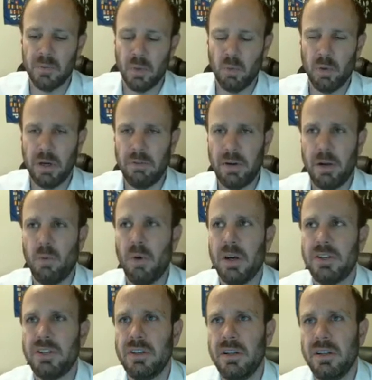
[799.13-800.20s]
Whenever I
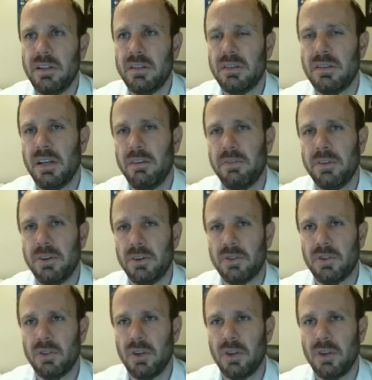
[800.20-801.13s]
watch any of this stuff and they're